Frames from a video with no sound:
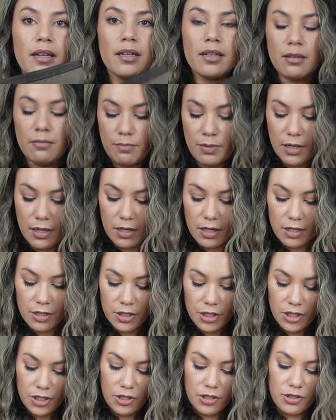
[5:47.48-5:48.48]

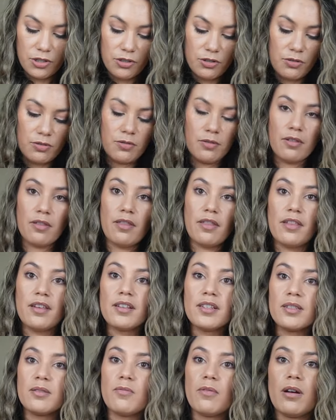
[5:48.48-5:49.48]
compared to
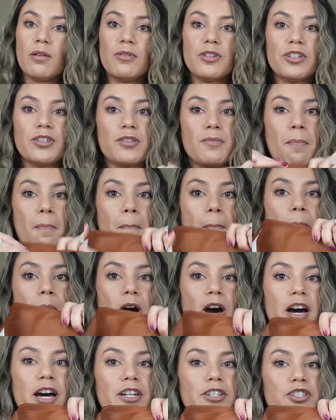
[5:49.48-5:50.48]
this one, which is
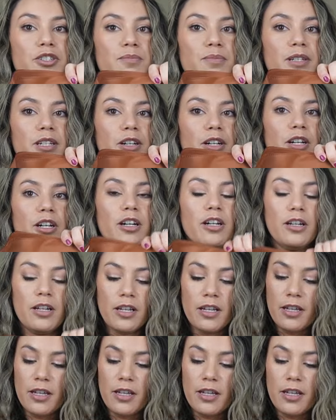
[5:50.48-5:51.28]
much bigger.